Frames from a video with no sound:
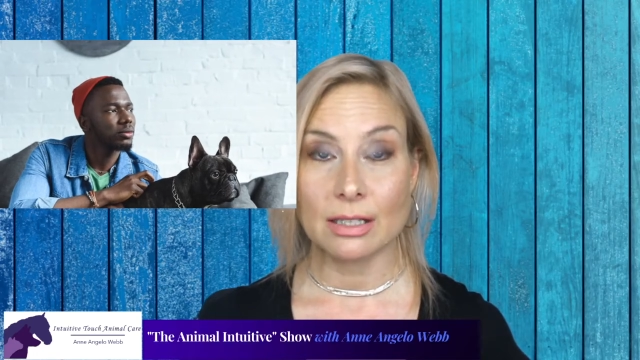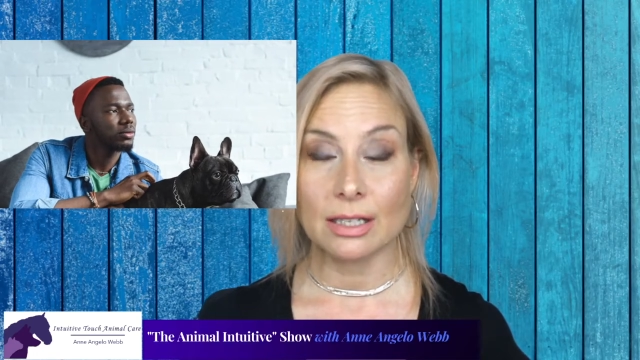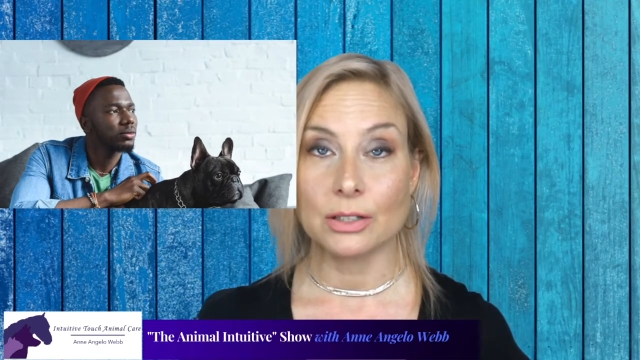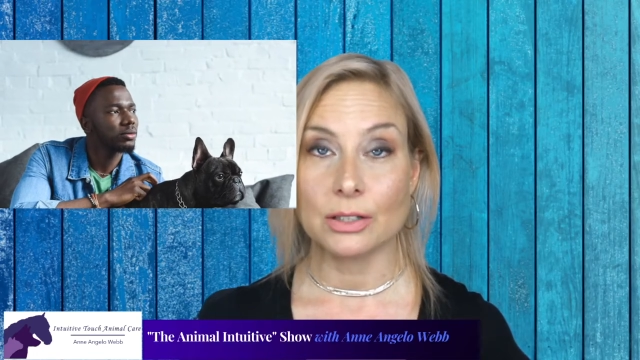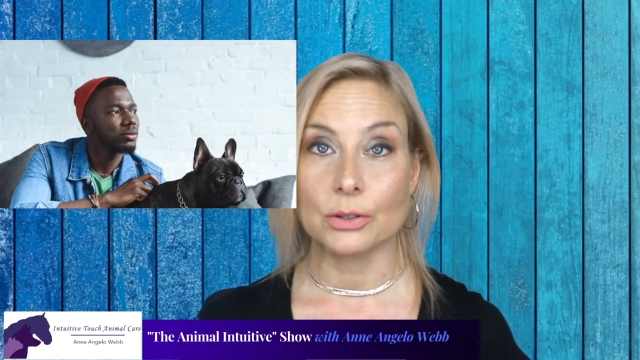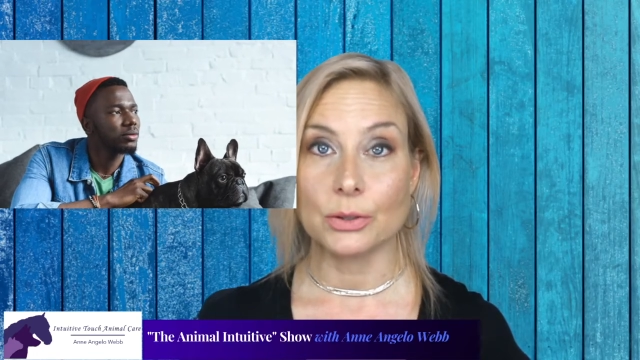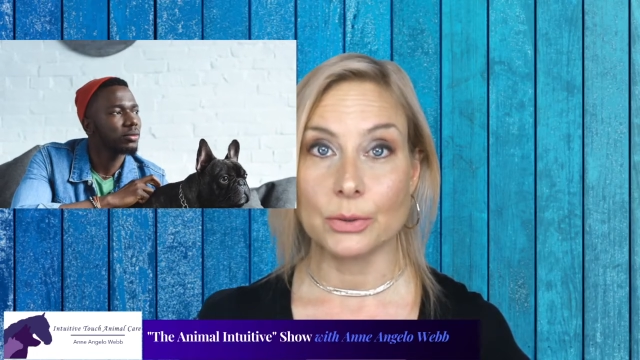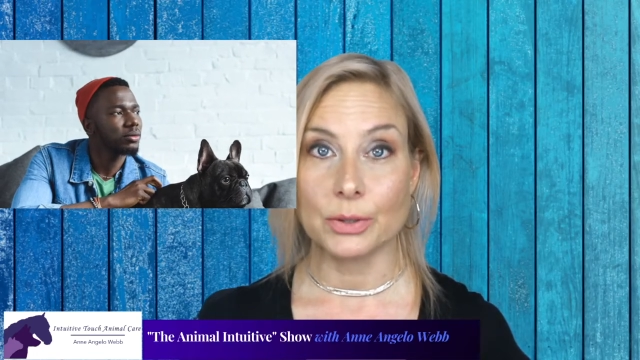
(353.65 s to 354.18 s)
that
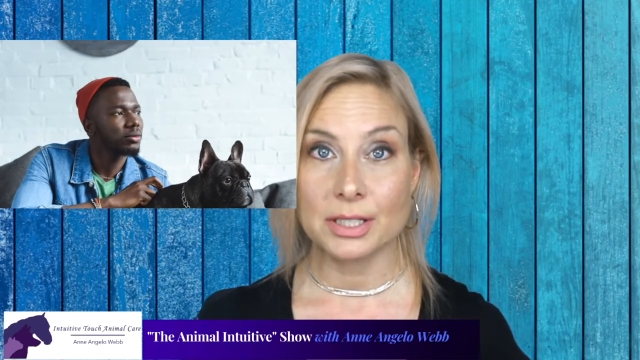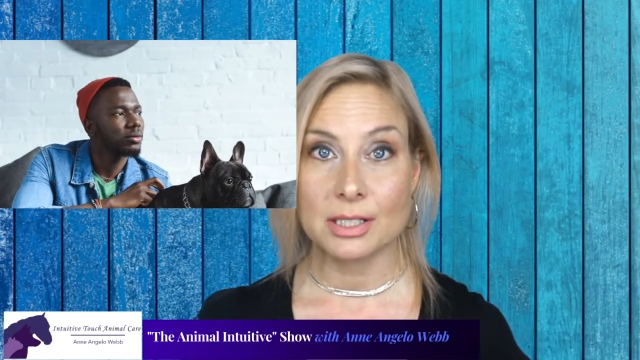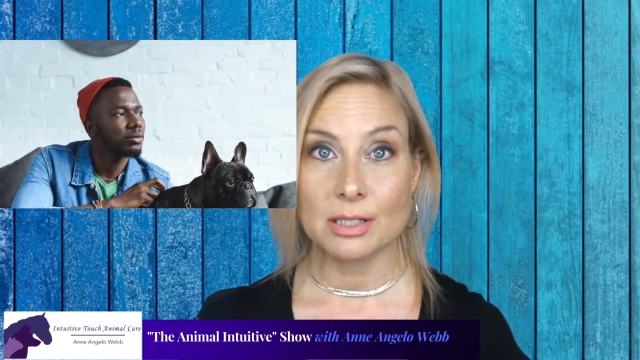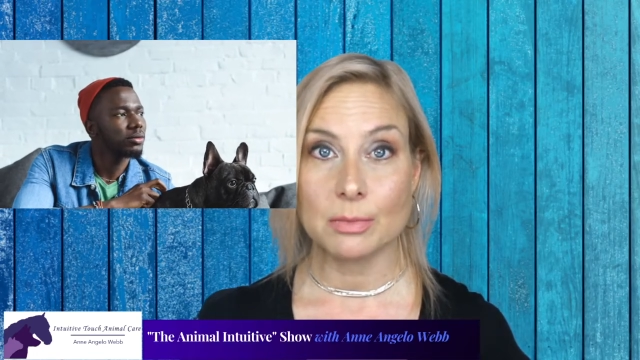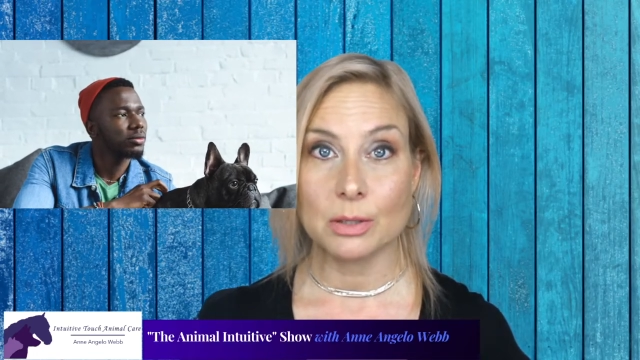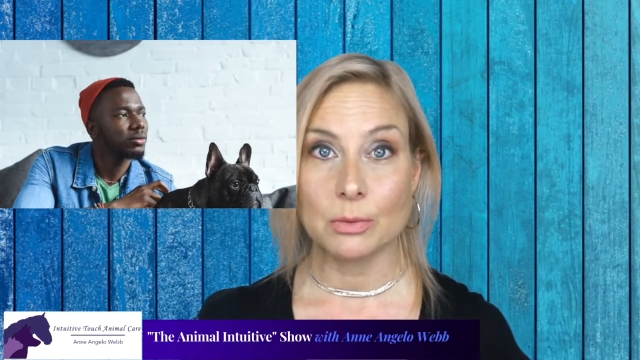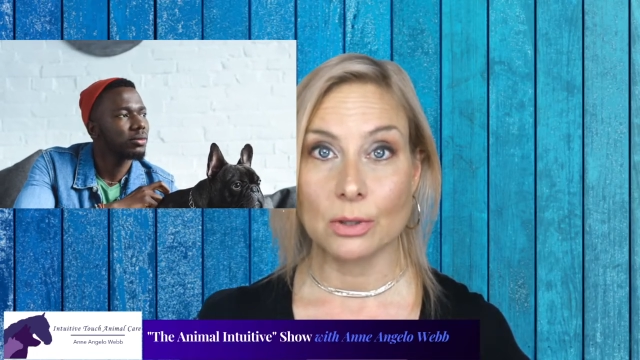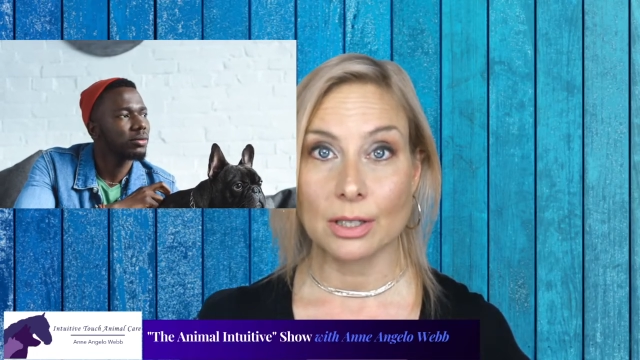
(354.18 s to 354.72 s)
you're going
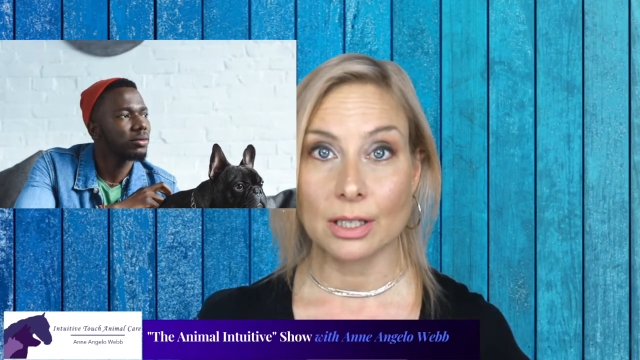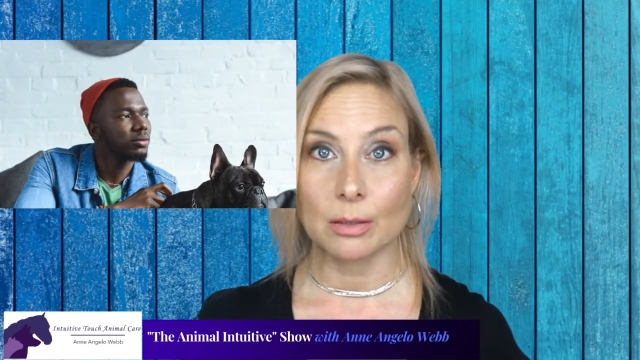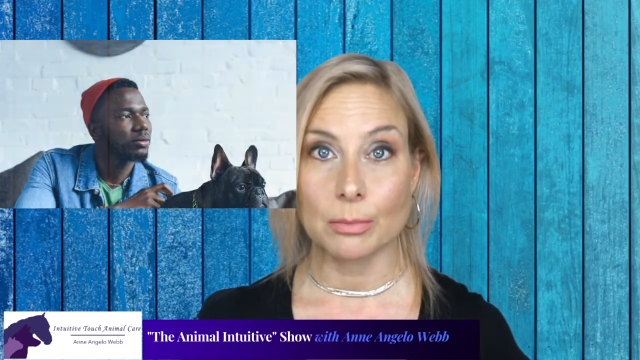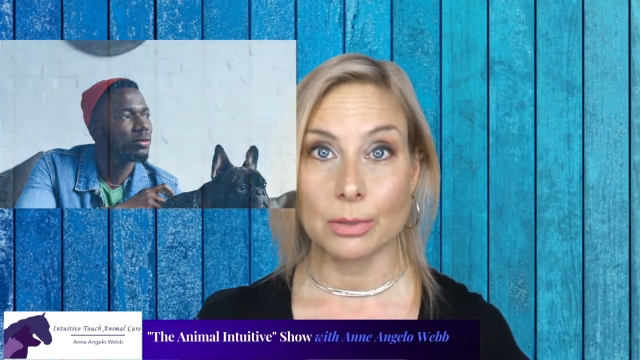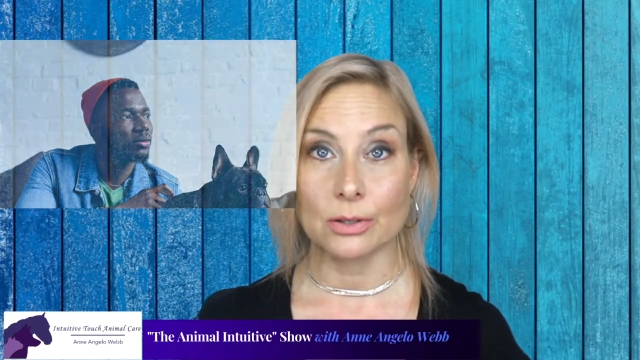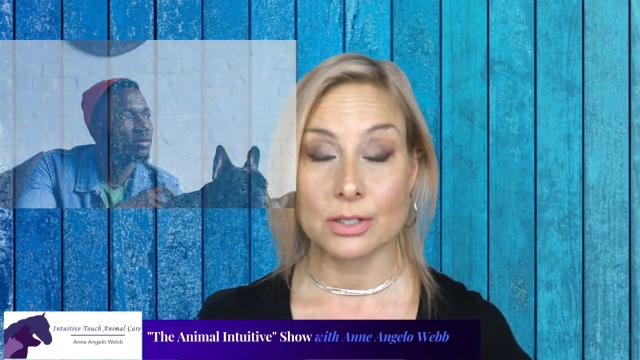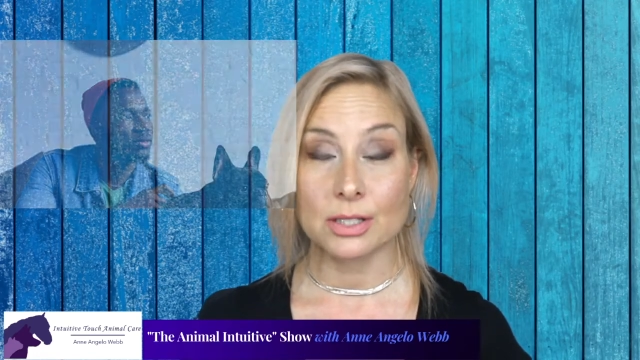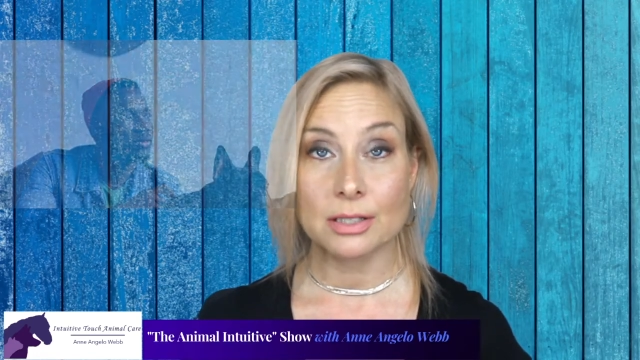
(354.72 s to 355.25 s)
to be working
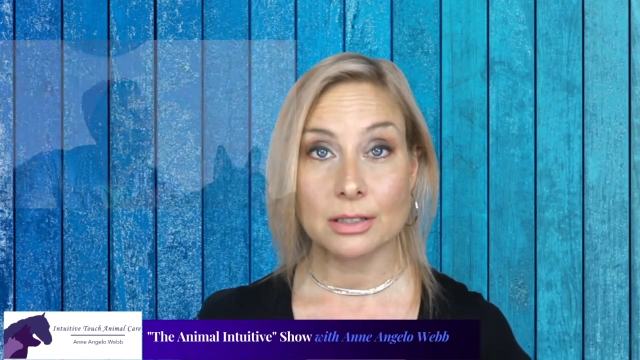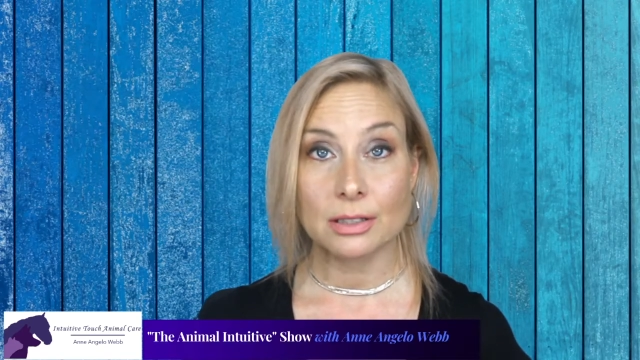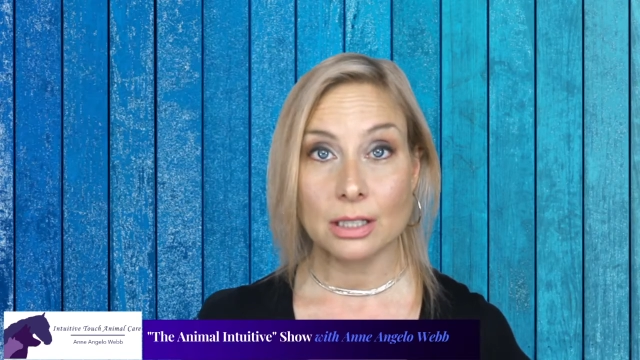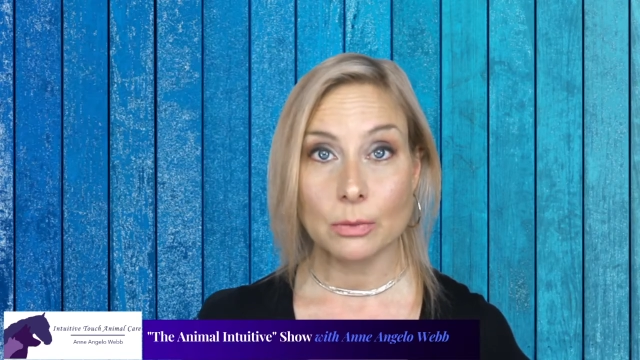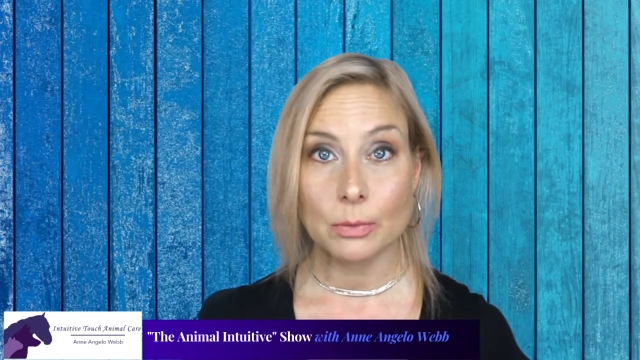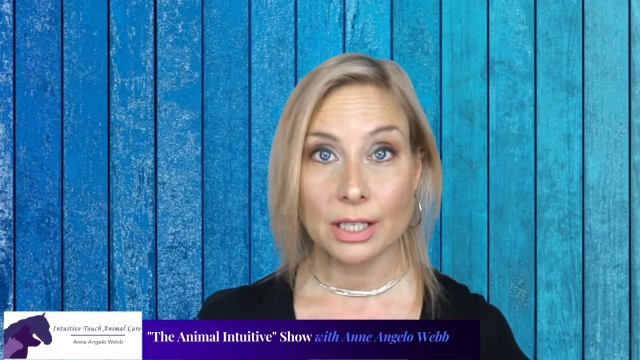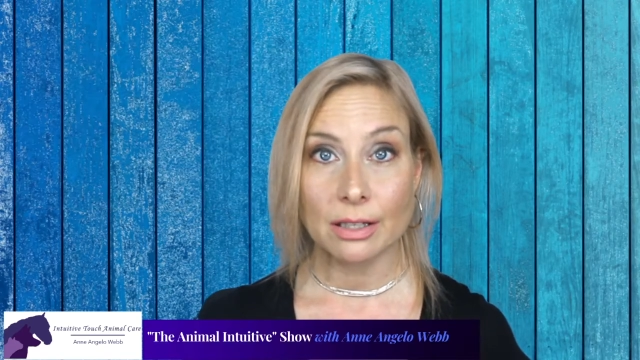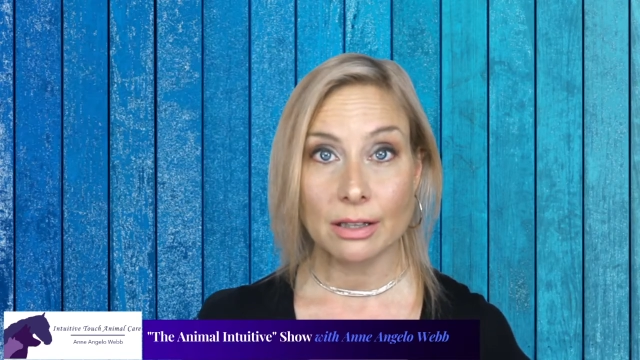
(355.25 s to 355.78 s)

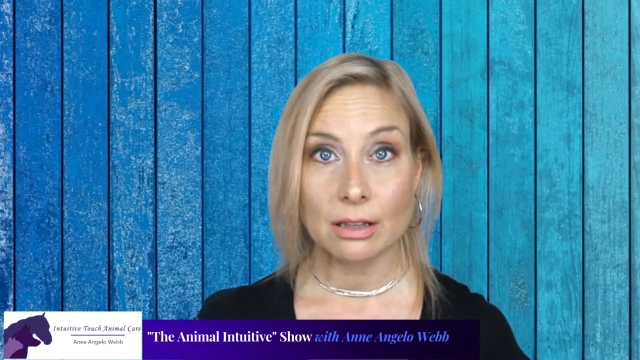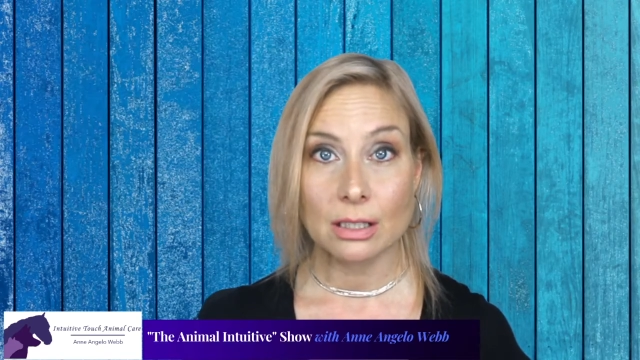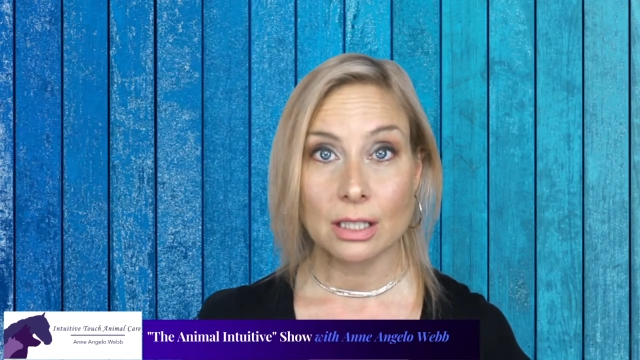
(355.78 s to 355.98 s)
personally with.